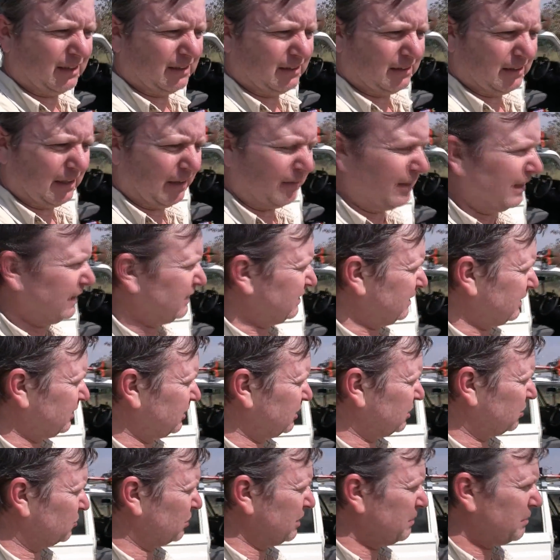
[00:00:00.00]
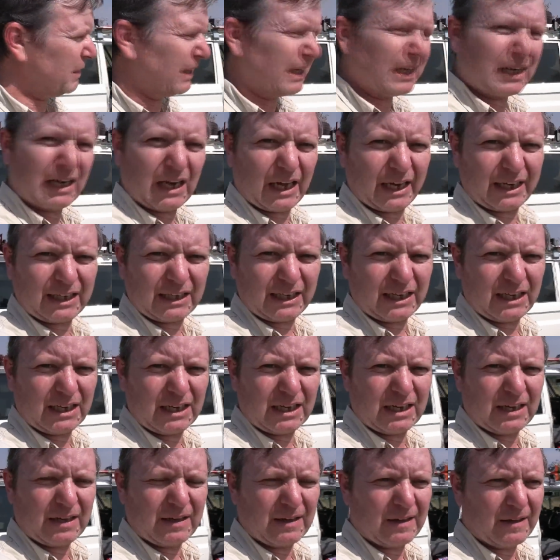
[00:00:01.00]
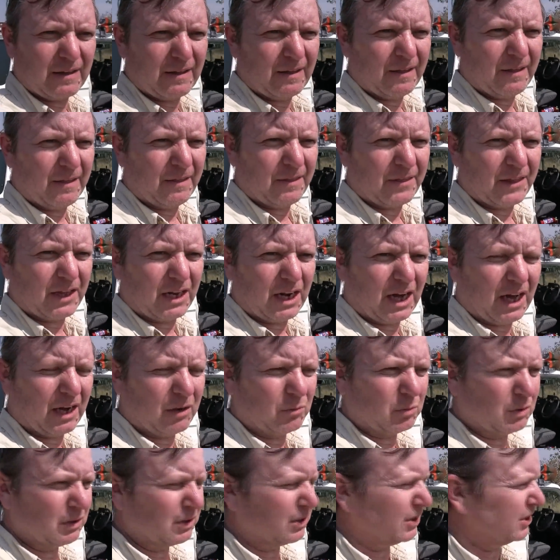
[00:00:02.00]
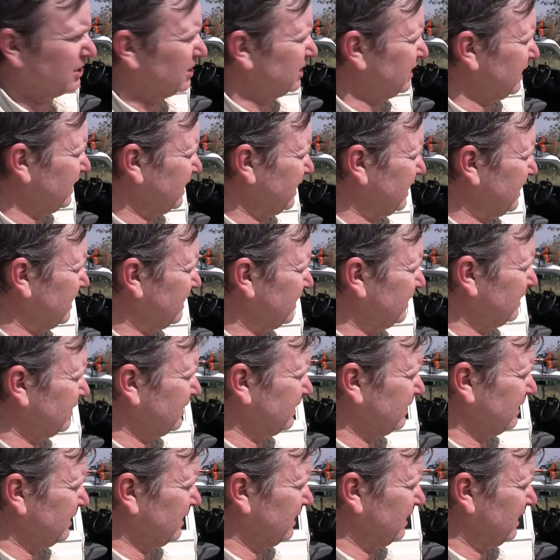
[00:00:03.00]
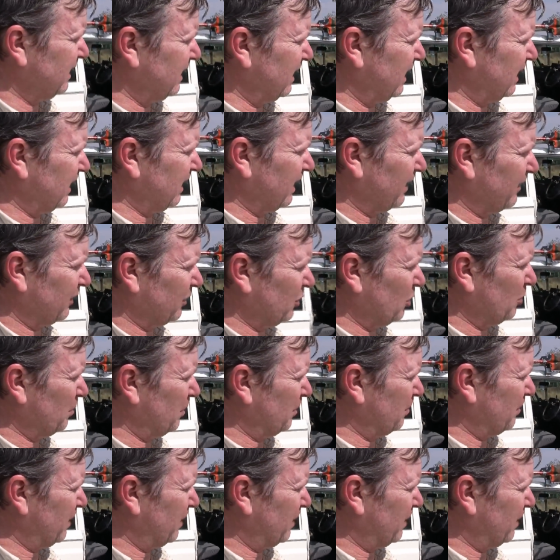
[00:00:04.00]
solo trip through the Kalahari, 2008.